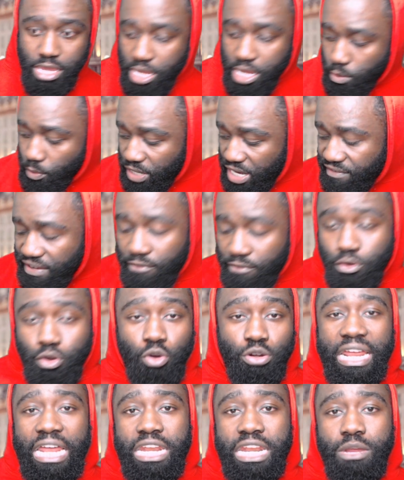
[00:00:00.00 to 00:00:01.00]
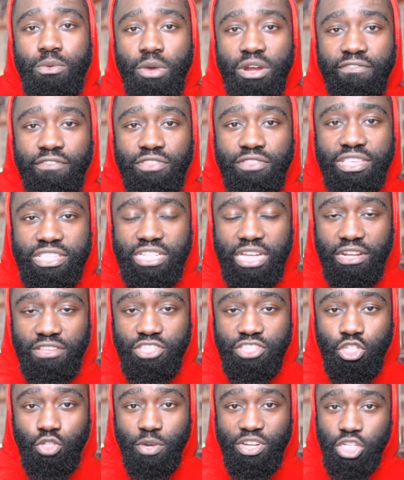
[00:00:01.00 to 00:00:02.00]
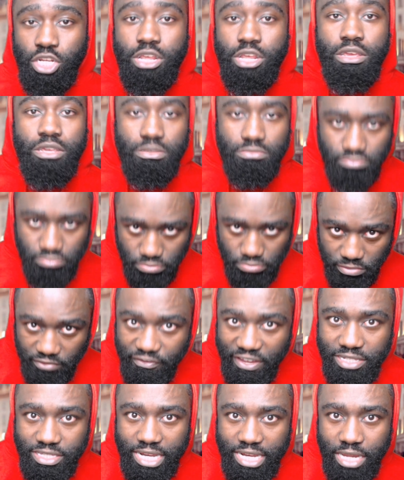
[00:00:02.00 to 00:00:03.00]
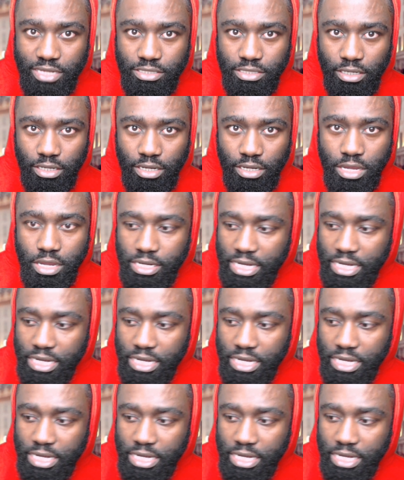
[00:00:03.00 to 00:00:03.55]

Whenever I've called anyone for this kind of situation, fantastic.